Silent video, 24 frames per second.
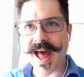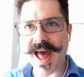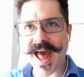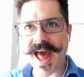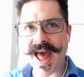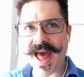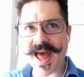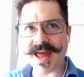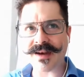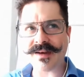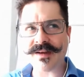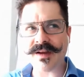
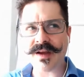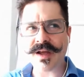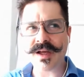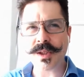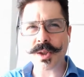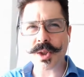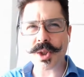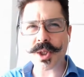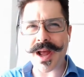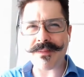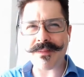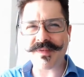And
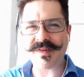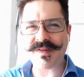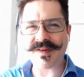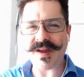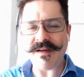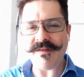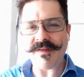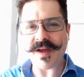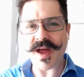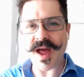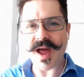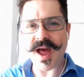Jams
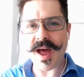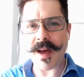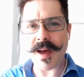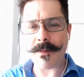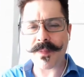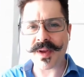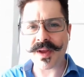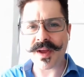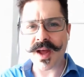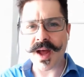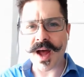DevCamp